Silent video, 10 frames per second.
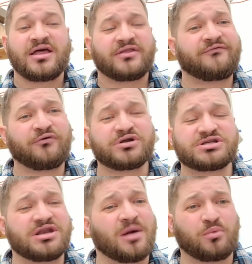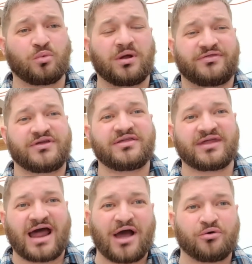The first number one thing
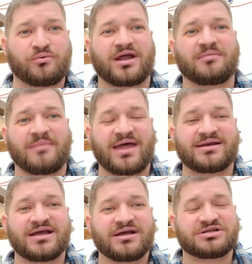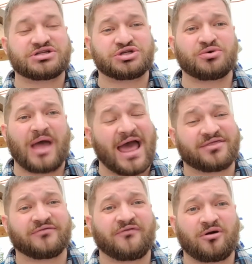that I would recommend to do
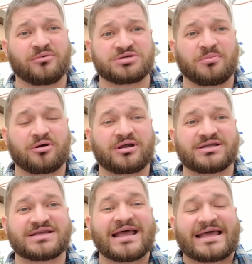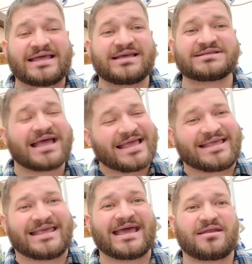at the farmers markets is
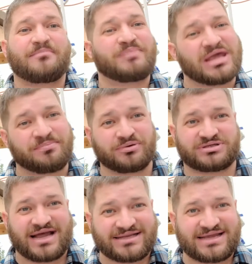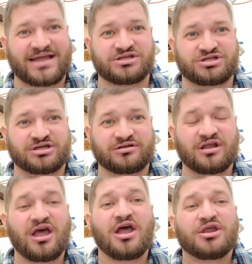get people's attention.
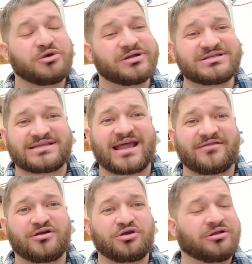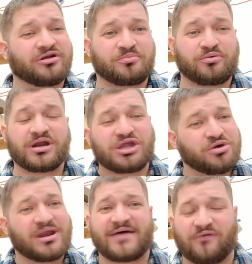You can stand there, you can look pretty,
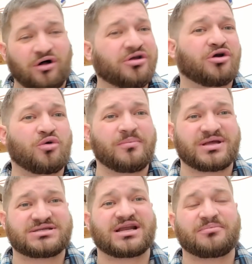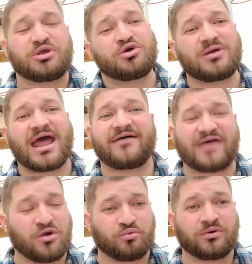you can have all your equipment set up, you can have
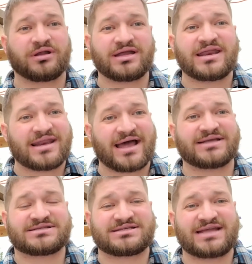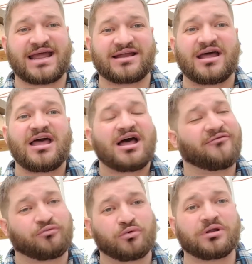a really nice stand
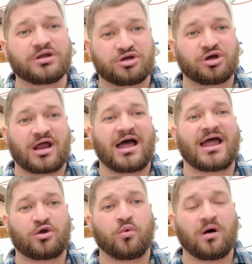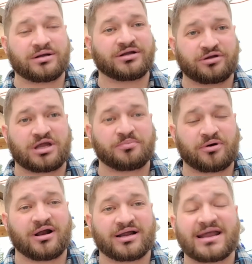of really good high quality looking
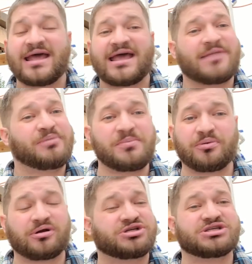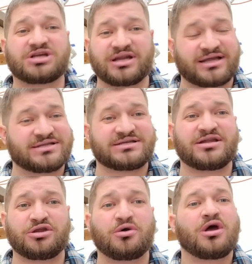product and people are just going to
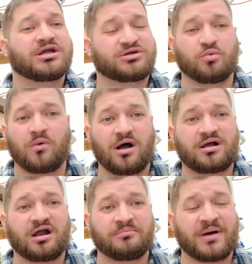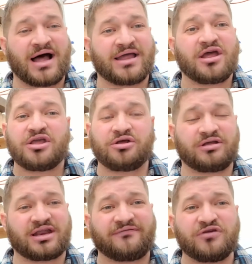continue to walk on by. You'll
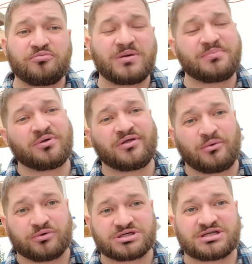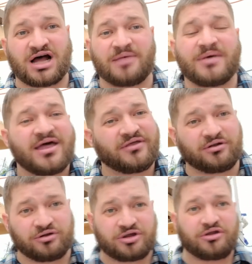get a few people that will stop,
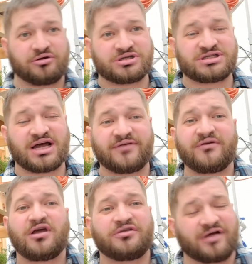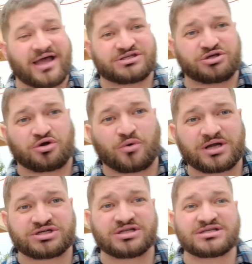they'll look at your stuff, they'll ask you
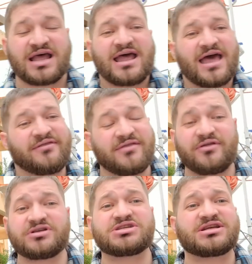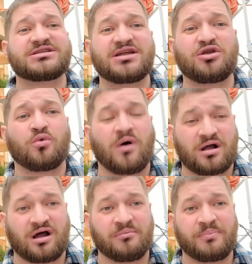questions and then they'll just continue to
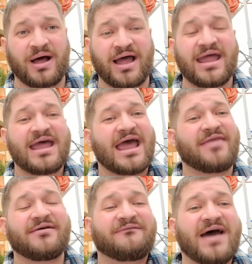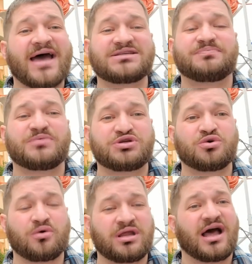walk on by and the vast
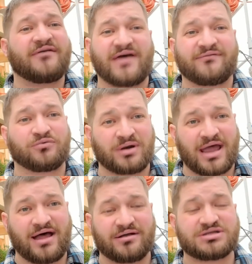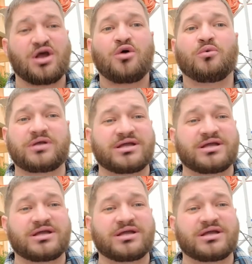majority of everyone else will